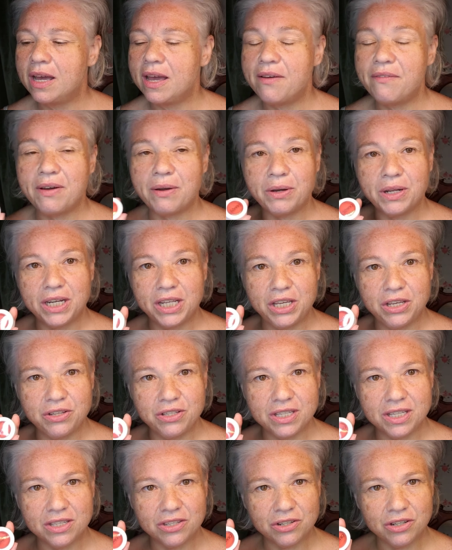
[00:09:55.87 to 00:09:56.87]
if I'm going to
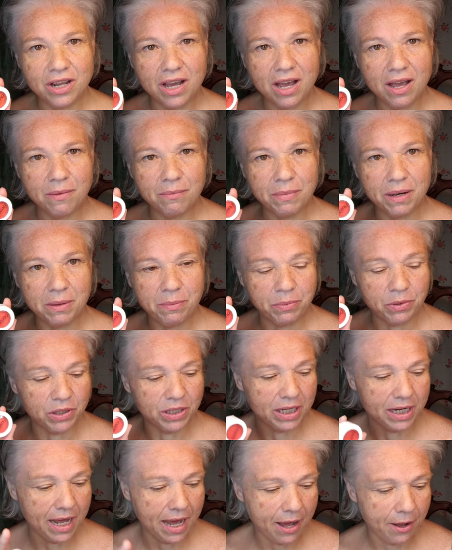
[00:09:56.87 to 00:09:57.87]
use this or not, but I pulled
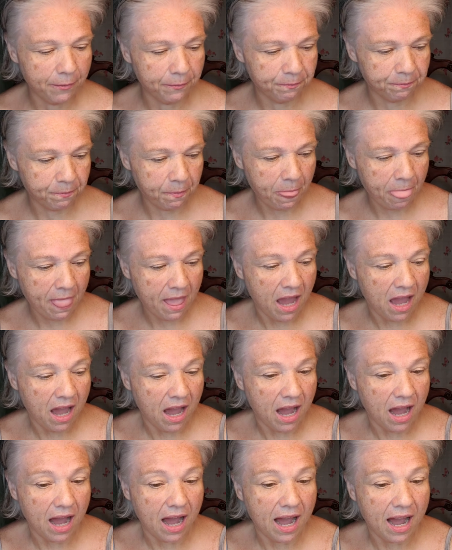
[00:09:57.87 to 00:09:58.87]
it out.
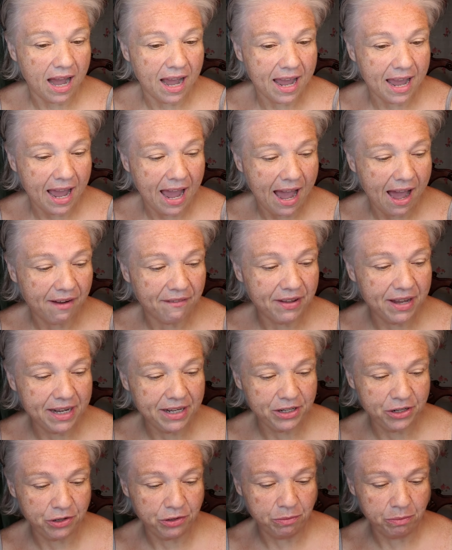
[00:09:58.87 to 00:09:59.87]
I have a
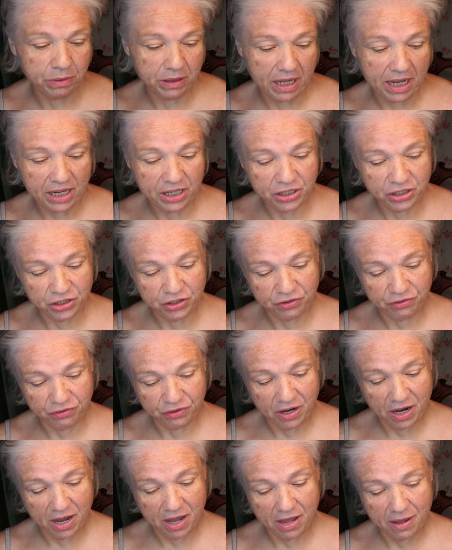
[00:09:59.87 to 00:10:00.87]
new blush
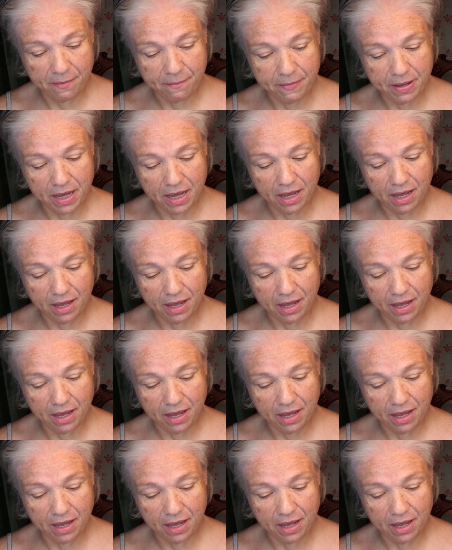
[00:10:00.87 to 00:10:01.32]
from